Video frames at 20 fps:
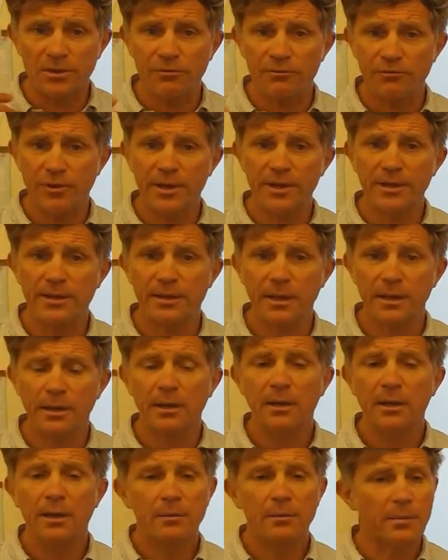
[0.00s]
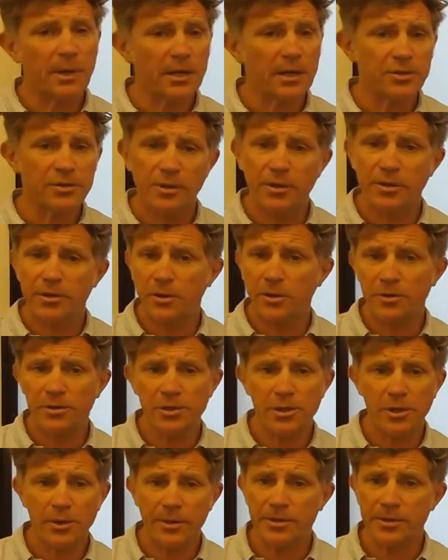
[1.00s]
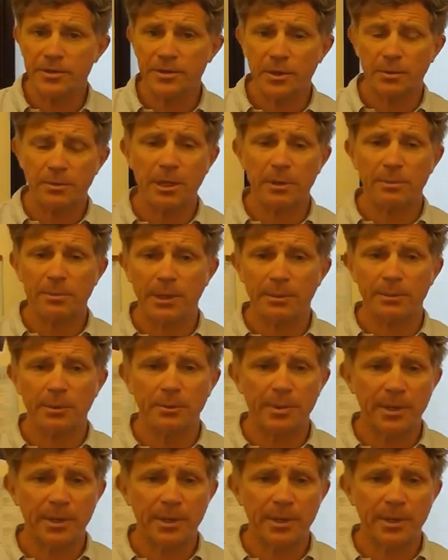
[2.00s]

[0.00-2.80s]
you've written it, make sure you don't show it to too many people,